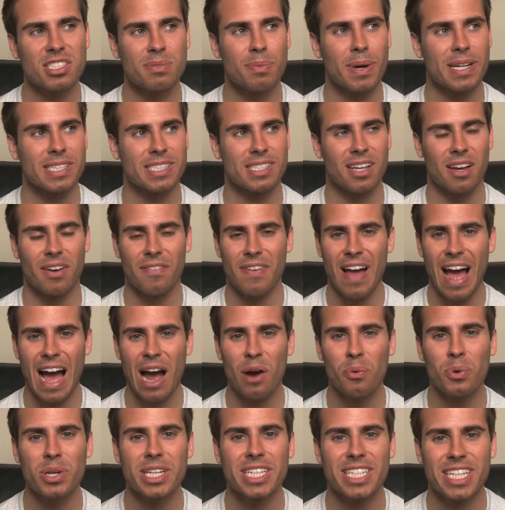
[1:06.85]
to myself
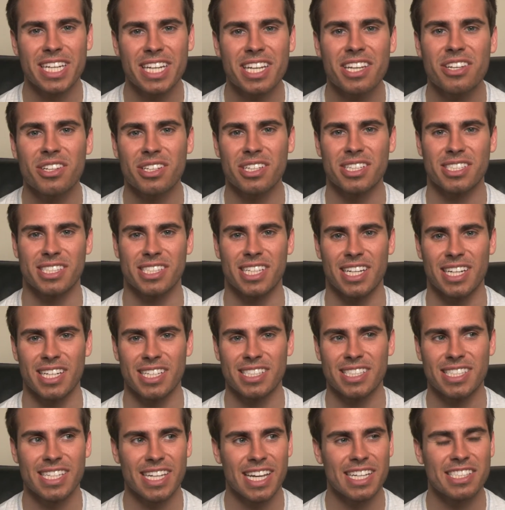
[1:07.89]
how ridiculous it
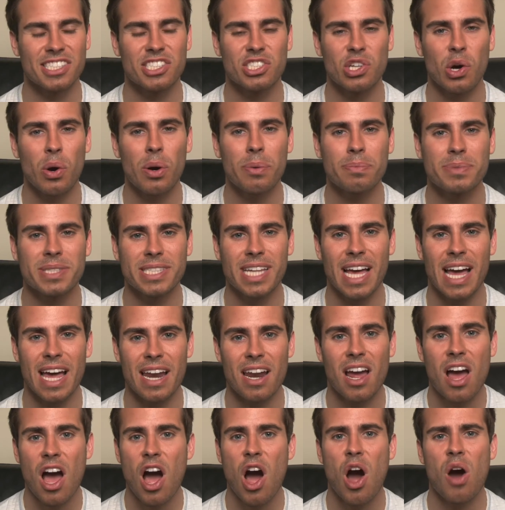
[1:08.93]
is to get so
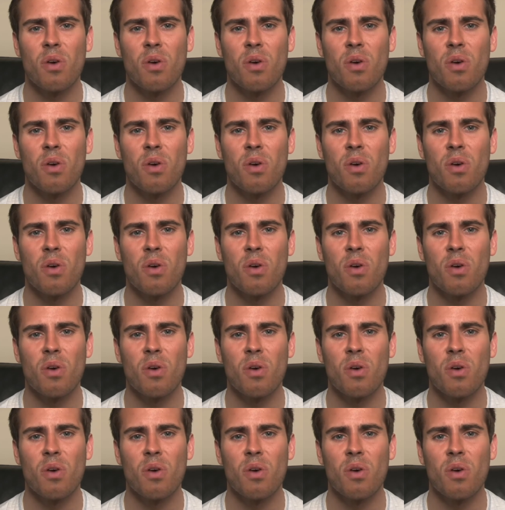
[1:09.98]
upset